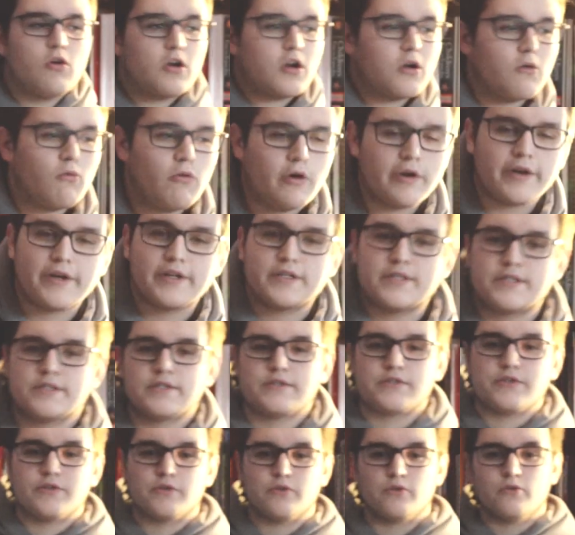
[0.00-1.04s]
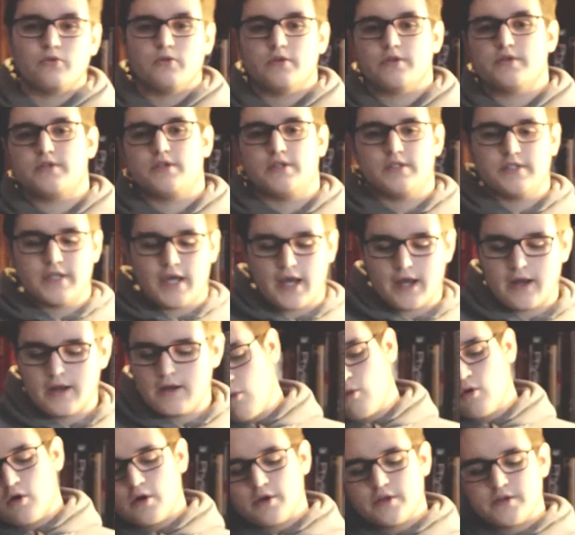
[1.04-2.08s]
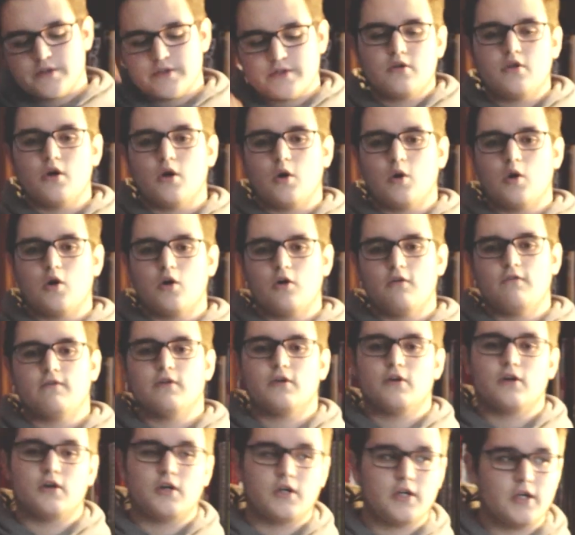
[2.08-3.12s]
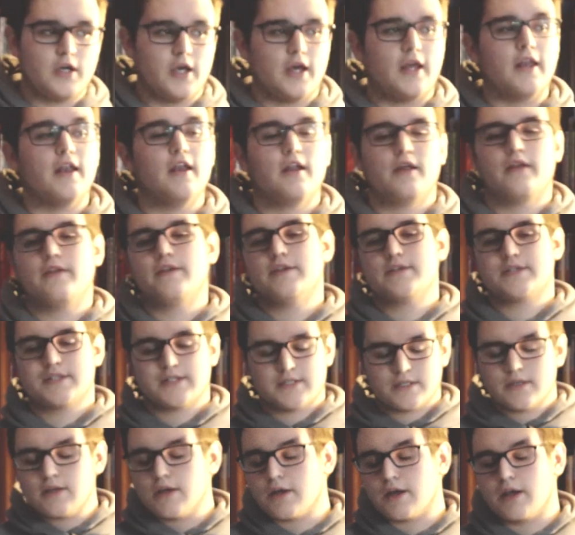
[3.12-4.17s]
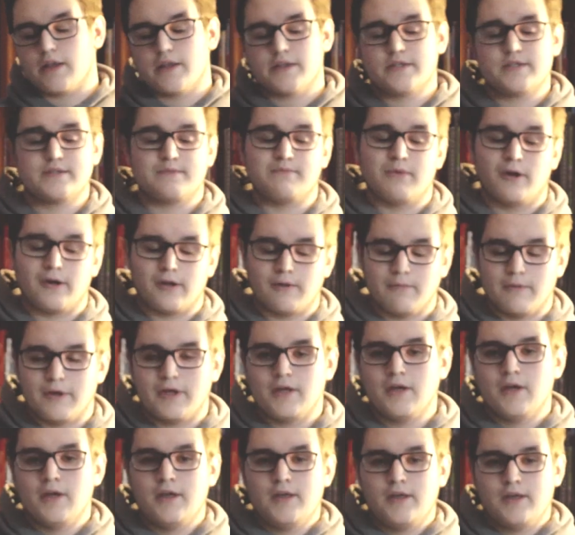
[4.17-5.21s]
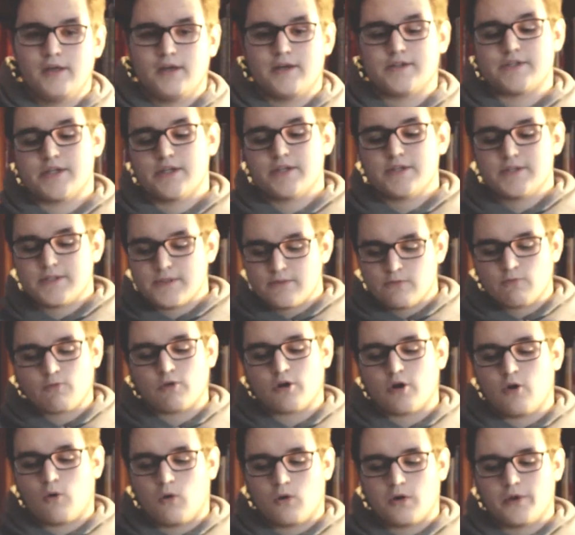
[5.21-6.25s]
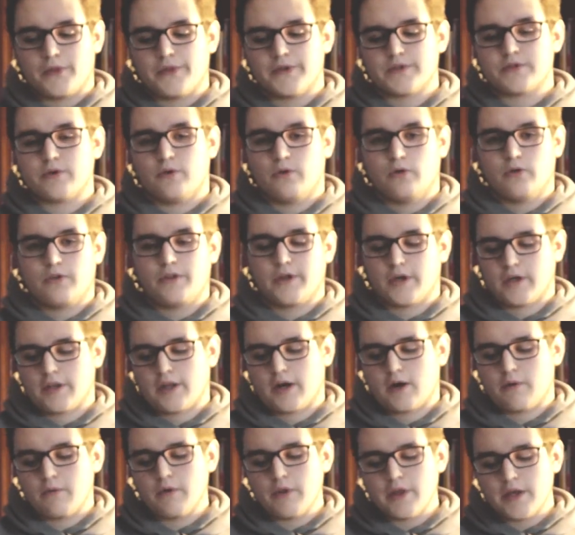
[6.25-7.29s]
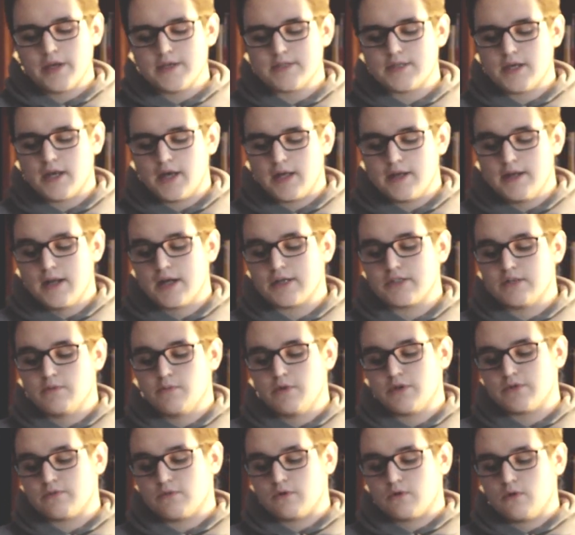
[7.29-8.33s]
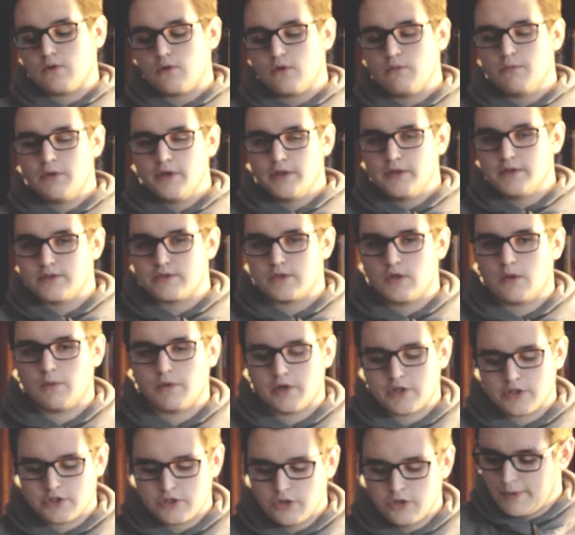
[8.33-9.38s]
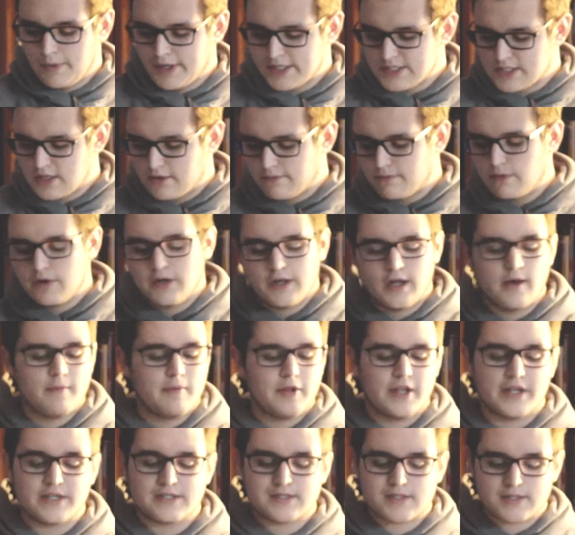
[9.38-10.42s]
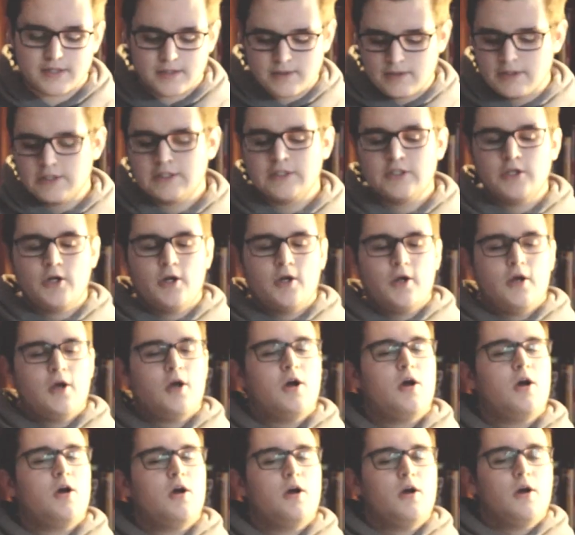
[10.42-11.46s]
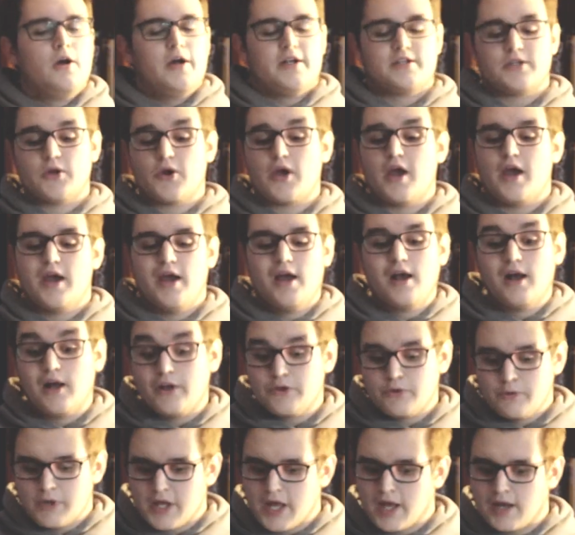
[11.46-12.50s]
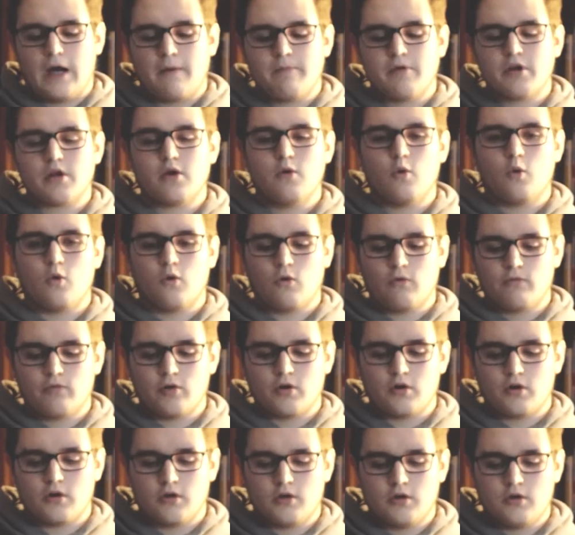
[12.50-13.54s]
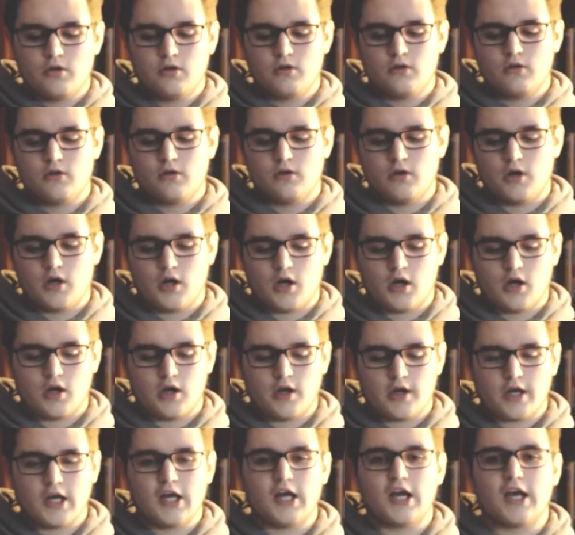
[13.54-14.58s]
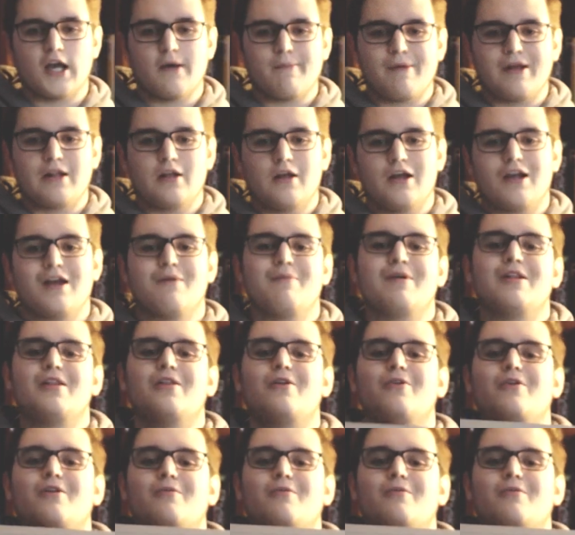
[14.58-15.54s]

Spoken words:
what I wanted to do today was go over, and this is bugging me, because I just recorded this whole thing and then I realized I hadn't actually pressed the record button, so I want to myself right now, but it's okay, I'll do it again. I'm gonna go over, I got my little